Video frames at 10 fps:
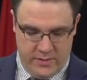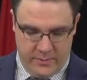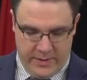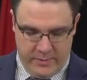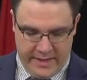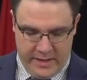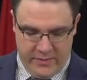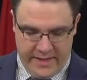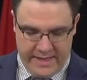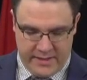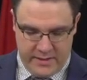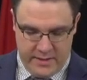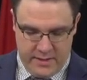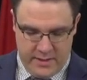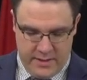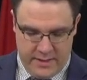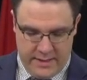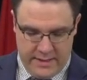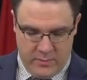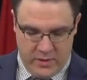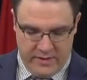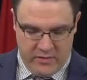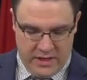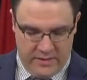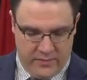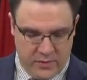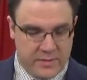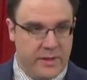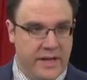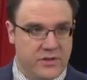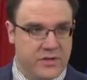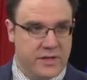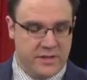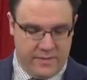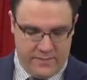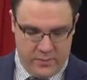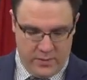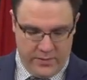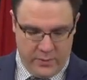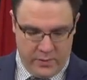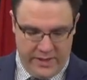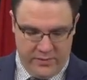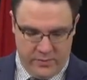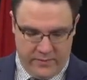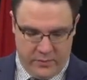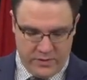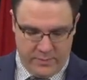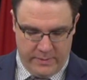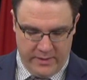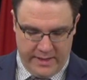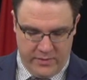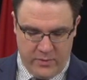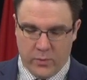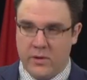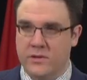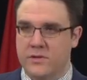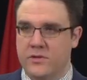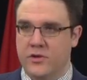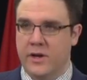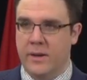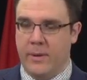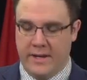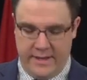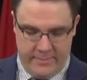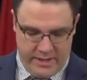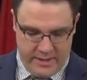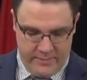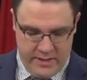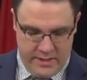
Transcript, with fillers: to the Public Health Act. Uh, it will give law enforcement agencies the full authority to enforce public health orders during a pandemic.